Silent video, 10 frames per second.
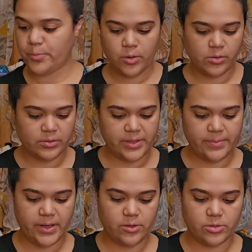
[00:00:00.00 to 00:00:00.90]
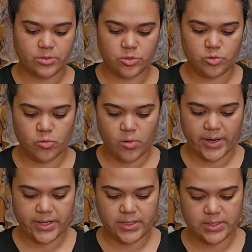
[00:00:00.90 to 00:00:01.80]
pulled them out
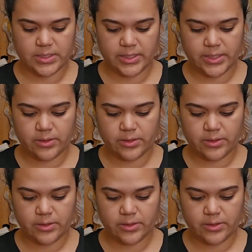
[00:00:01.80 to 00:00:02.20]
twice now.